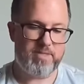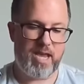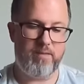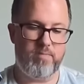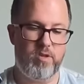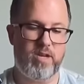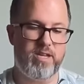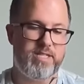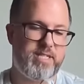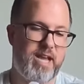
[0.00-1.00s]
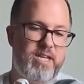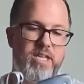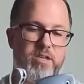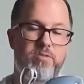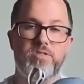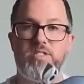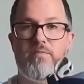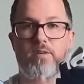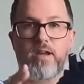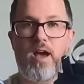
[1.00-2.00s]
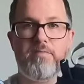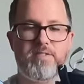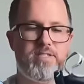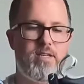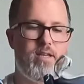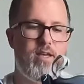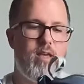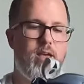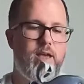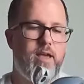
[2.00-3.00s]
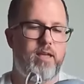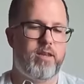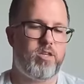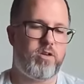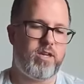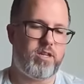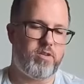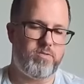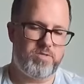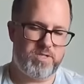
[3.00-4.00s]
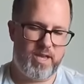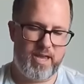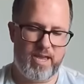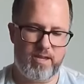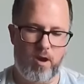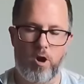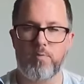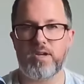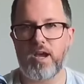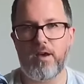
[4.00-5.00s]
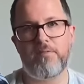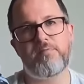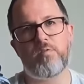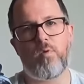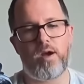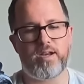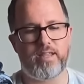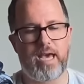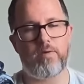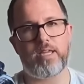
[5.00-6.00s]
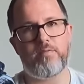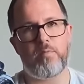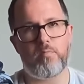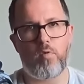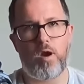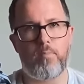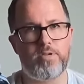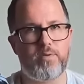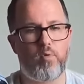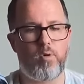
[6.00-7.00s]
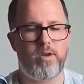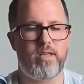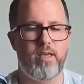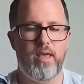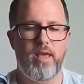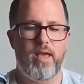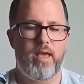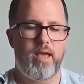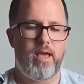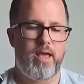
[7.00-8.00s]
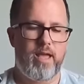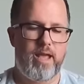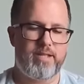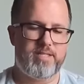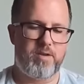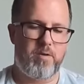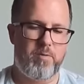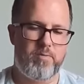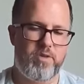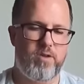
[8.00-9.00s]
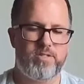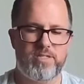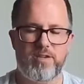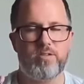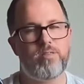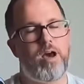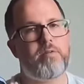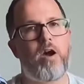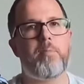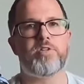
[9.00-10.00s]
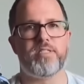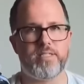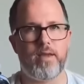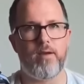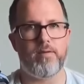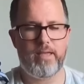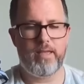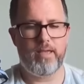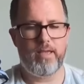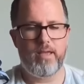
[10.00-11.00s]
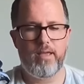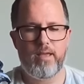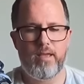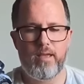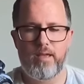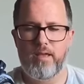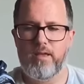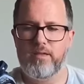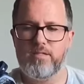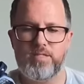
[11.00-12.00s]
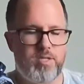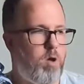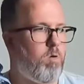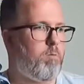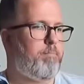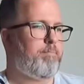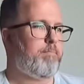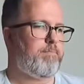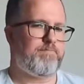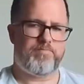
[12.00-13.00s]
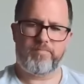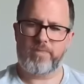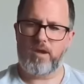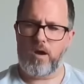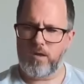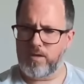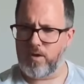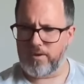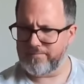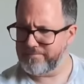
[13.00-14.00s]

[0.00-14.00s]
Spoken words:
time, you can decide to use different cuffs. You can use a carbon cuff if you want, and that would give a bit more upper support. And so there's a lot of options there. So, all in all,